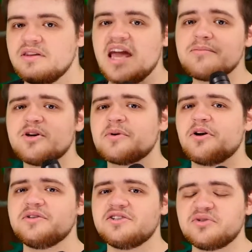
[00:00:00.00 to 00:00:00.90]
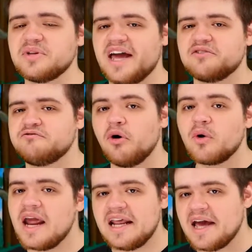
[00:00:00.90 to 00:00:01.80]
The GameCube can only do like
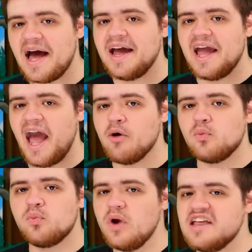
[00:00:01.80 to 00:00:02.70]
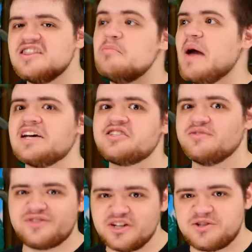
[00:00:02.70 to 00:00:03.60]
480i in the best
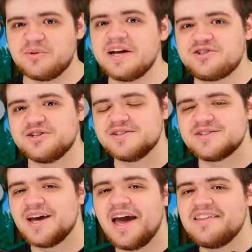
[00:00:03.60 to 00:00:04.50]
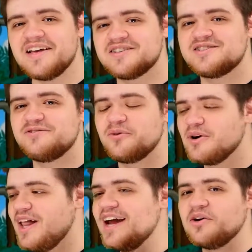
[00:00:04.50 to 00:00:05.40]
of situations. And the
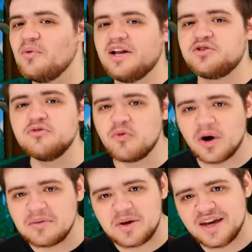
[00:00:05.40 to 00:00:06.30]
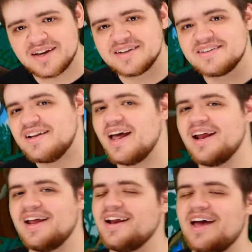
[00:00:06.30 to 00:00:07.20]
N64, like, what, 240p? Nah, nah,
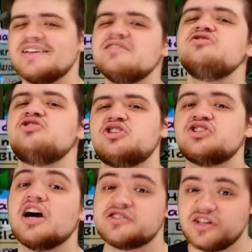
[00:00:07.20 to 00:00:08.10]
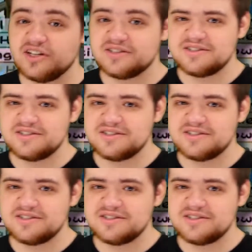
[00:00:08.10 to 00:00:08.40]
nah, nah. Disgusting.